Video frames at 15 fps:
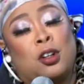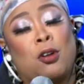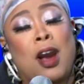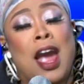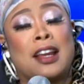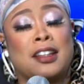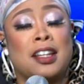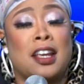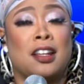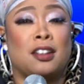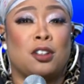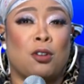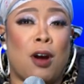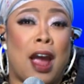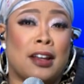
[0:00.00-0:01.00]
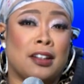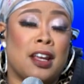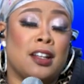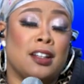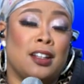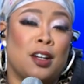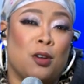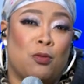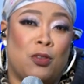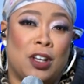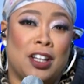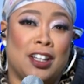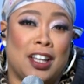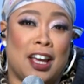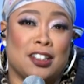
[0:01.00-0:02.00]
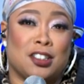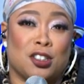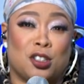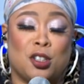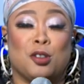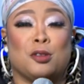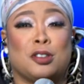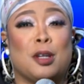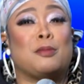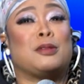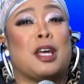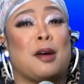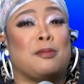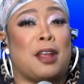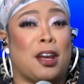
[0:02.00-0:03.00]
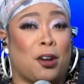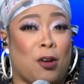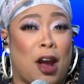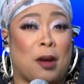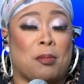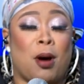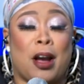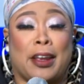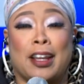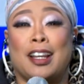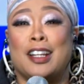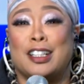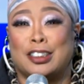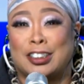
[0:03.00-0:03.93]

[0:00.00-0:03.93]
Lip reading: crack need a little ventilation, too. Sometimes that crack pot get a little